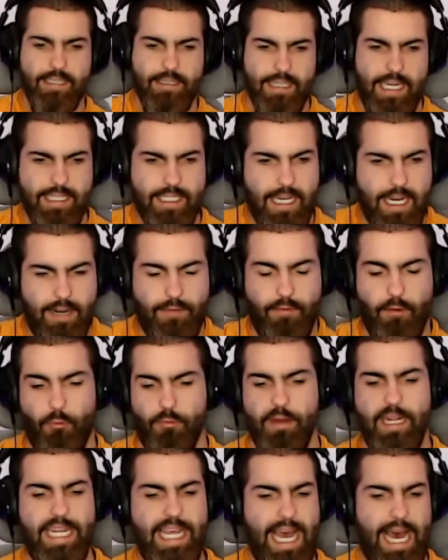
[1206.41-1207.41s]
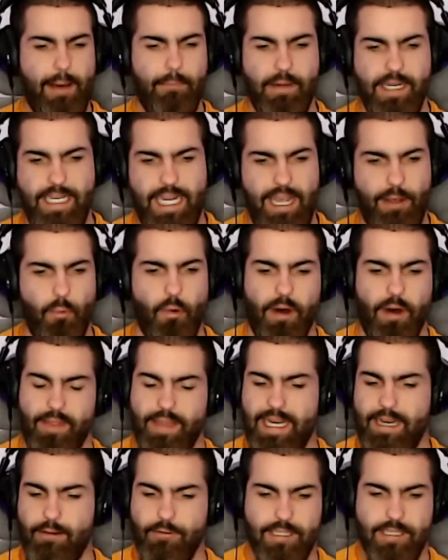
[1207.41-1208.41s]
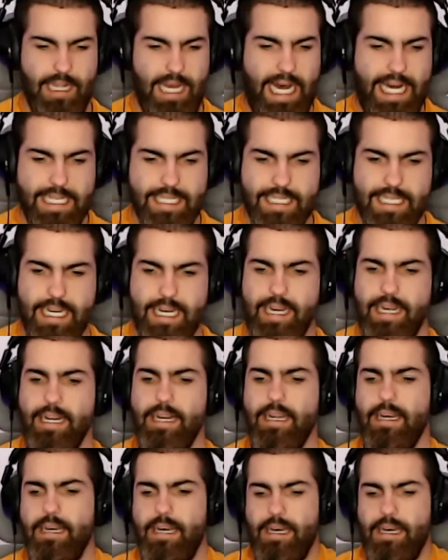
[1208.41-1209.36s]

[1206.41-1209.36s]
that's kind of a recap of day one. That was last night.